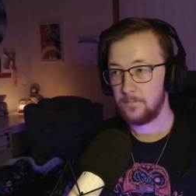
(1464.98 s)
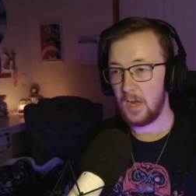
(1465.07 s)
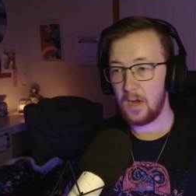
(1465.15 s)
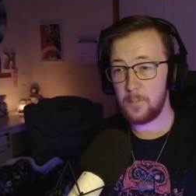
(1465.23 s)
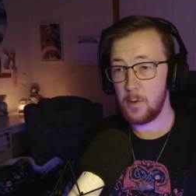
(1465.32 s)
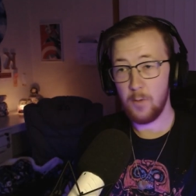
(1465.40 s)

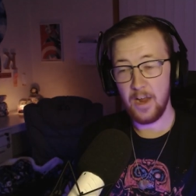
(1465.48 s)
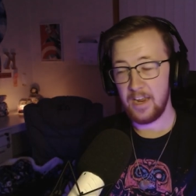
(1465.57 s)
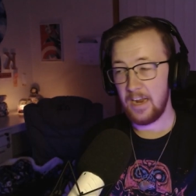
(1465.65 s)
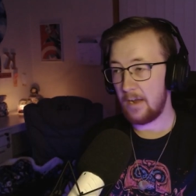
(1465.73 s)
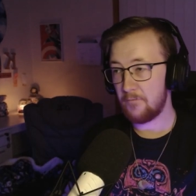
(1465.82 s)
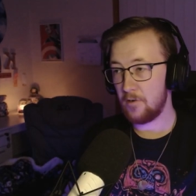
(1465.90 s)
I'd be
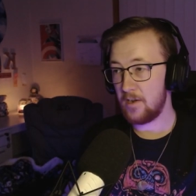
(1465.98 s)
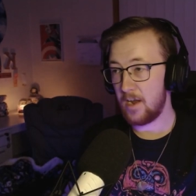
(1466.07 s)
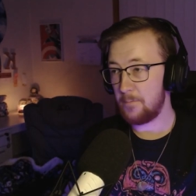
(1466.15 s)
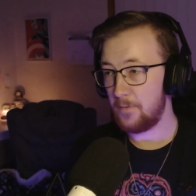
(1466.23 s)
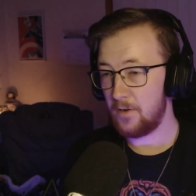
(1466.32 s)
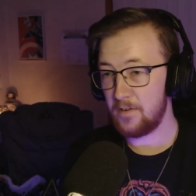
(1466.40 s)
waking everyone
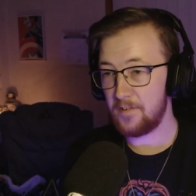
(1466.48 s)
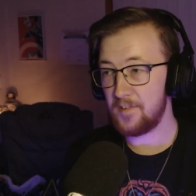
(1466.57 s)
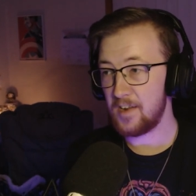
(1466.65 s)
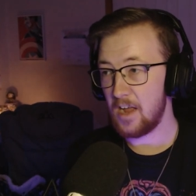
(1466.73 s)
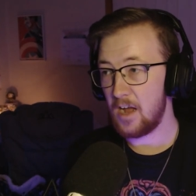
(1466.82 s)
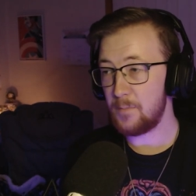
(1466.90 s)
up.
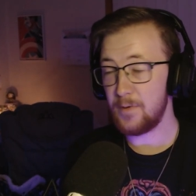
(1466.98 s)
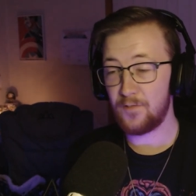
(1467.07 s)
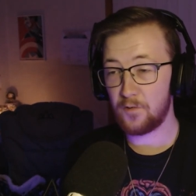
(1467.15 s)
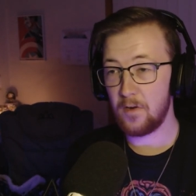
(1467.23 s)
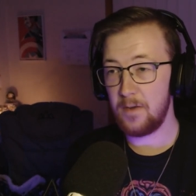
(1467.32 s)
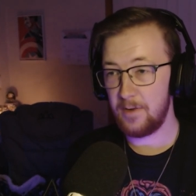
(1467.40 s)
Honestly, I'd be
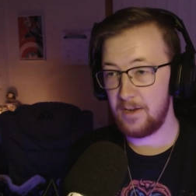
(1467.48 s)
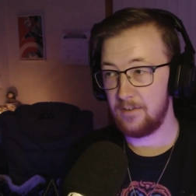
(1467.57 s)
screaming.